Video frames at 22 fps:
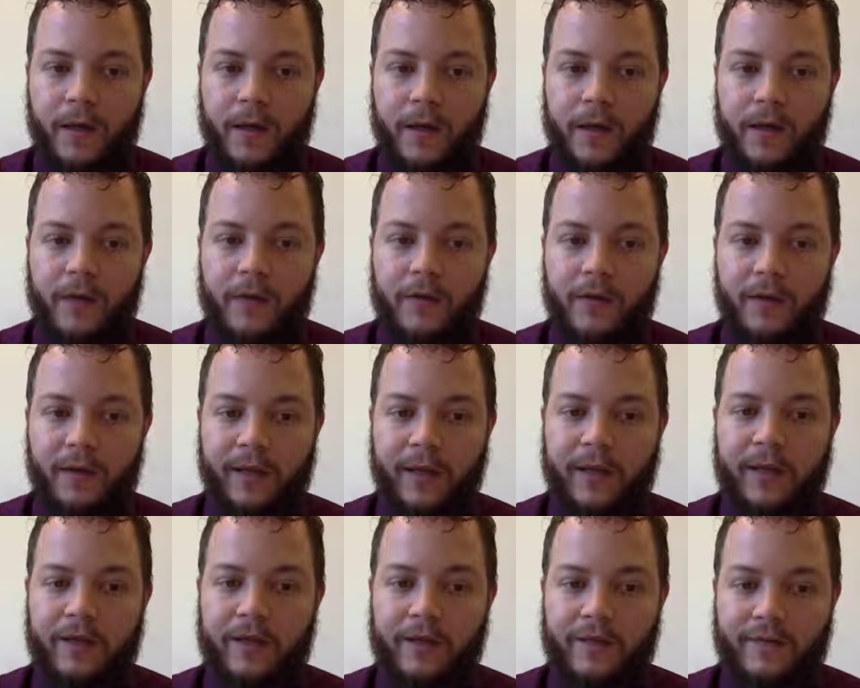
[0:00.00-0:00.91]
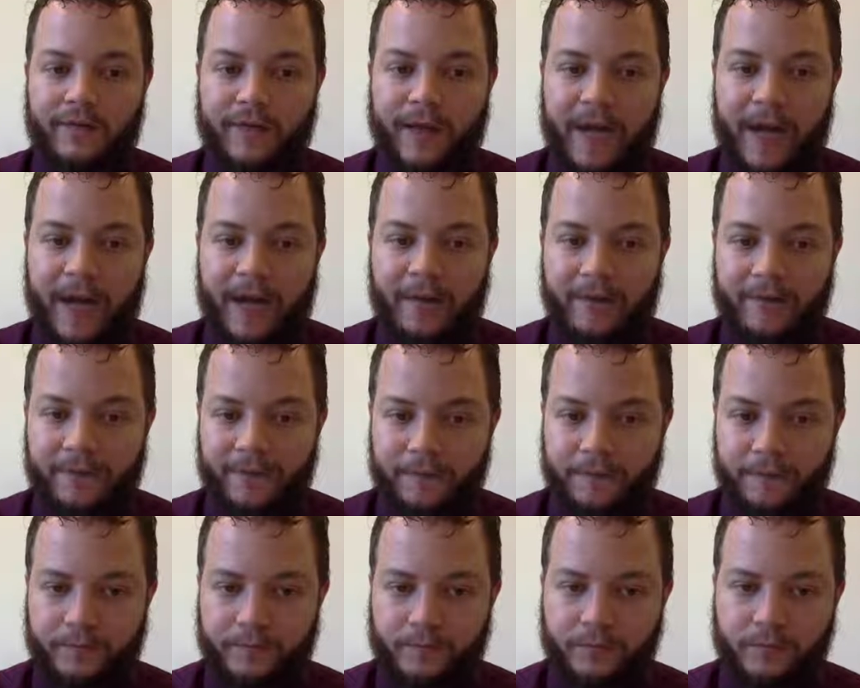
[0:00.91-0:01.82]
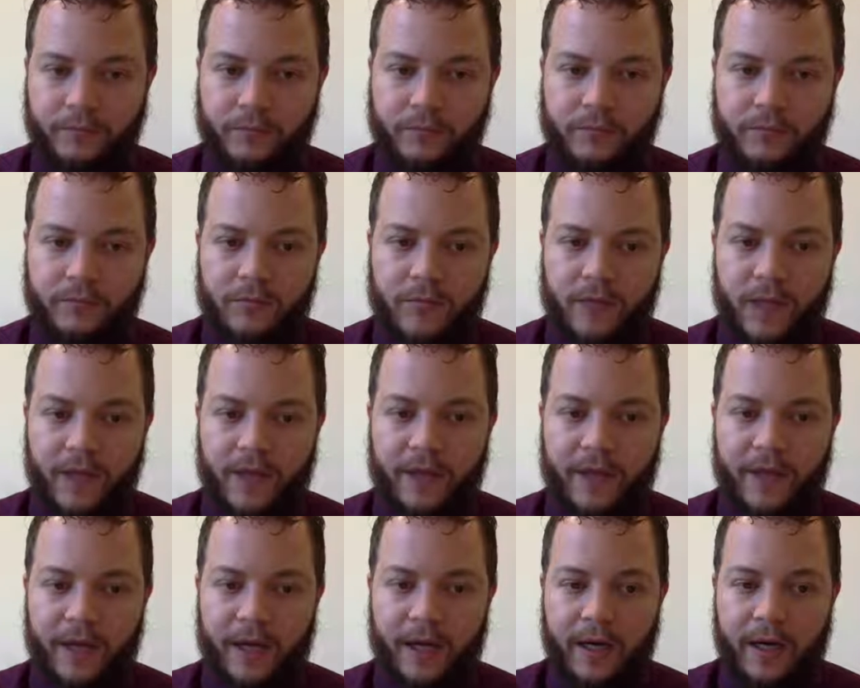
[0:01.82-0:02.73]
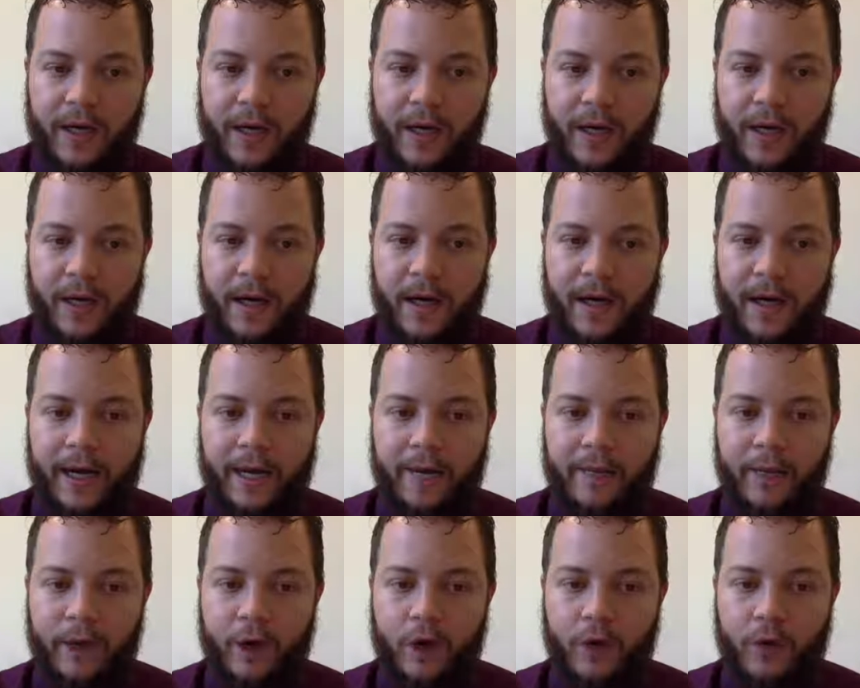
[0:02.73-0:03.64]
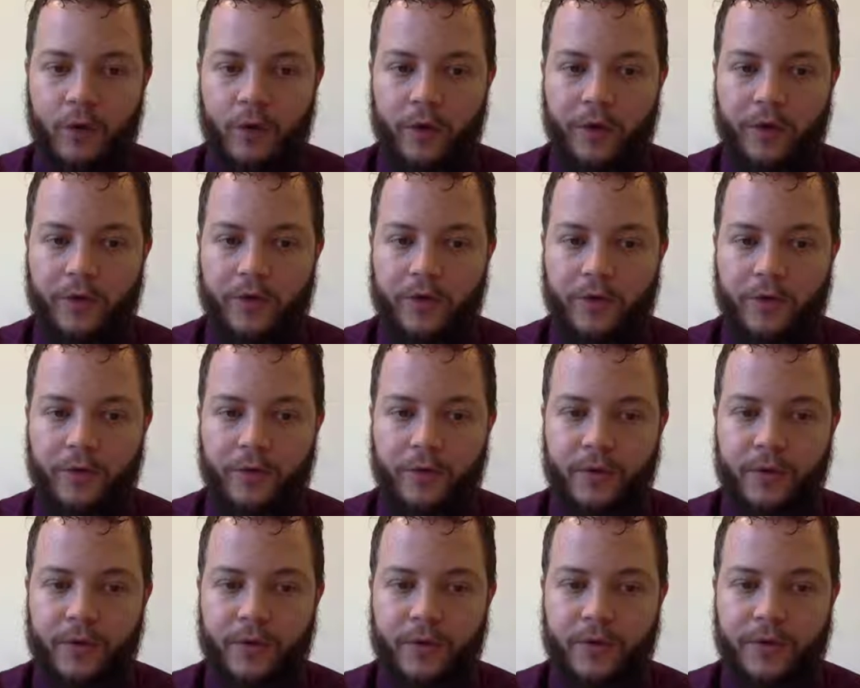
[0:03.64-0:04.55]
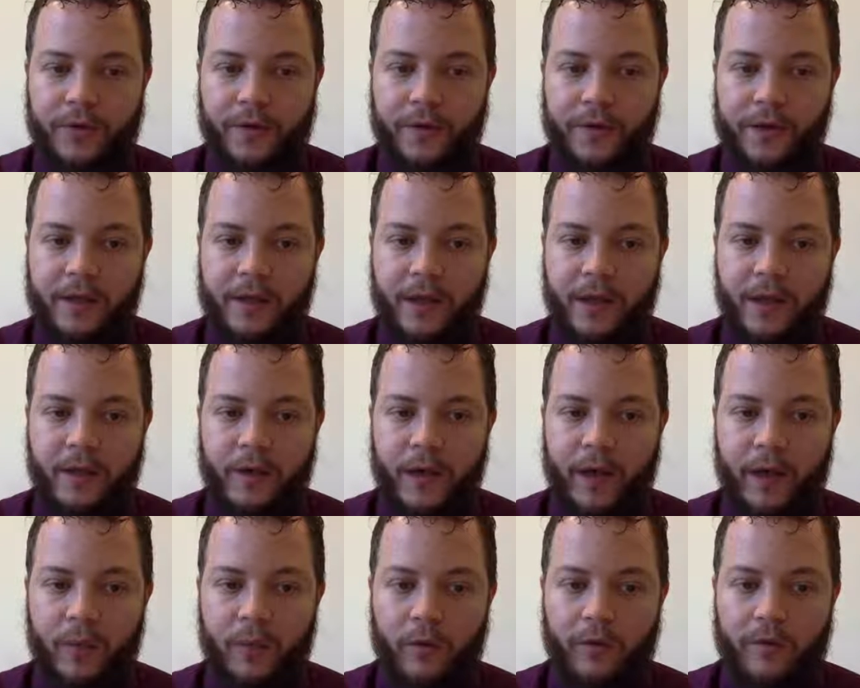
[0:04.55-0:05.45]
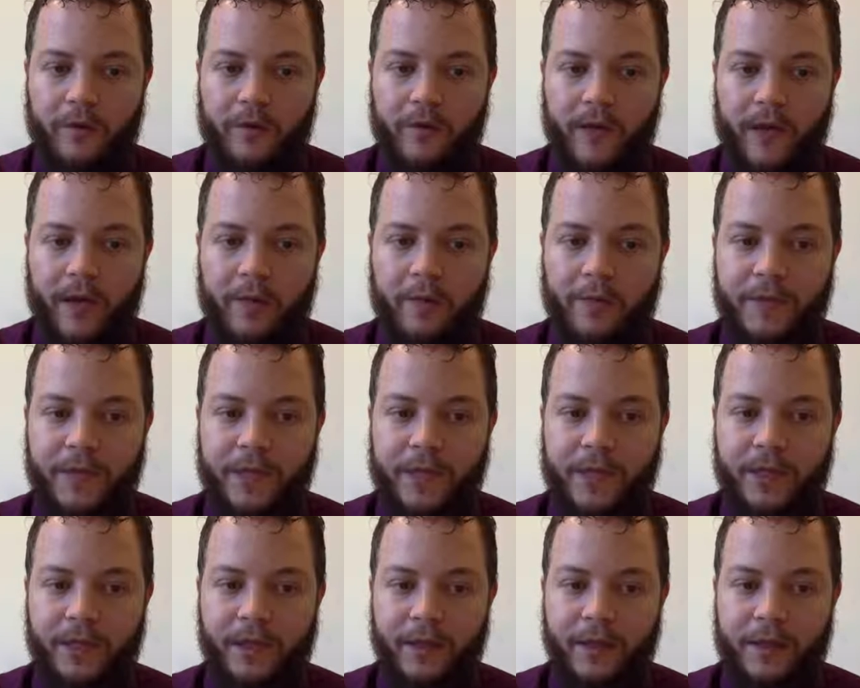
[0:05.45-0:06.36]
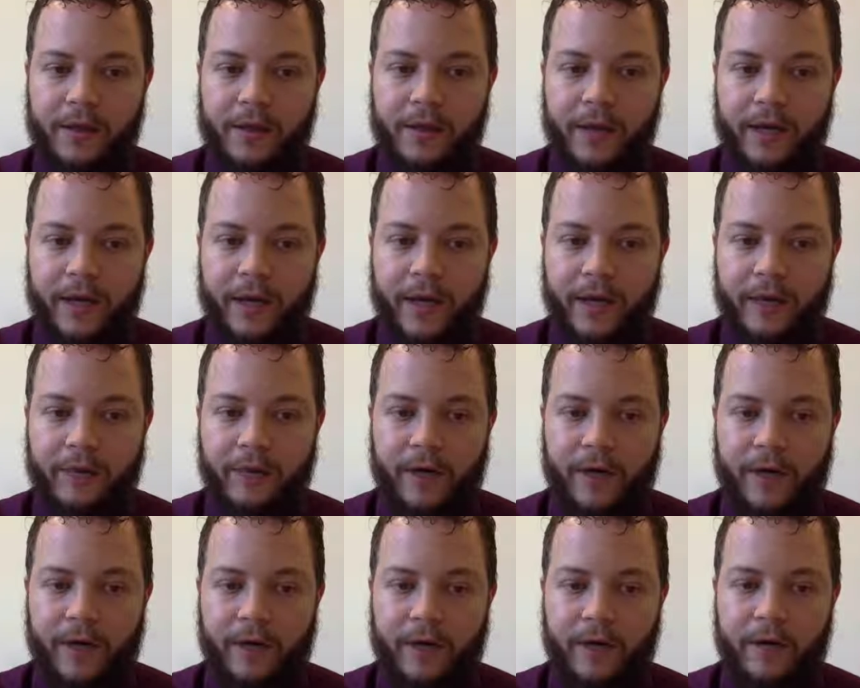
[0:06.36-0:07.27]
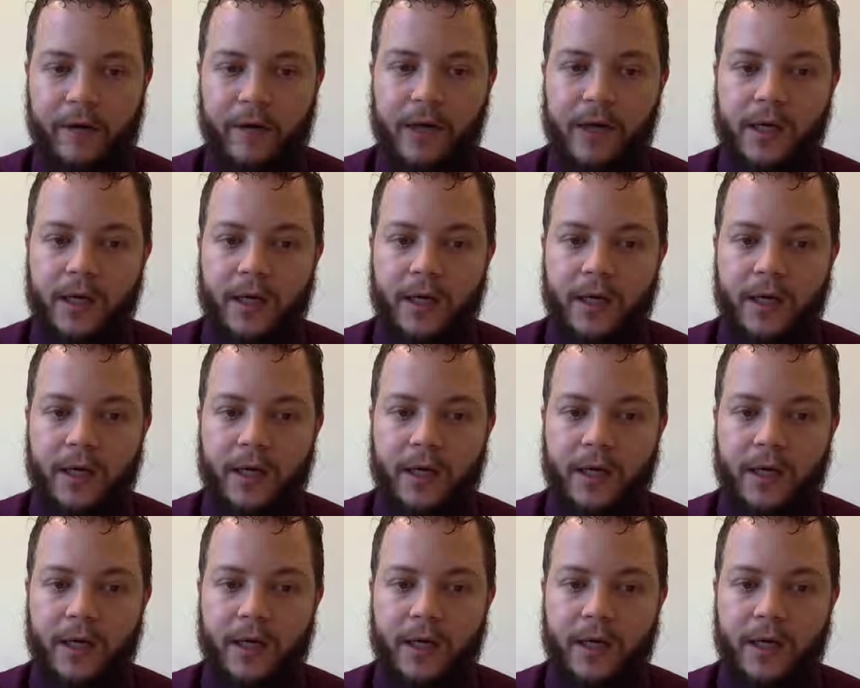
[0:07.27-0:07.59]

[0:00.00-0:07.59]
is less than 5, then I'm going to essentially say, okay, well, this empty list that I had right here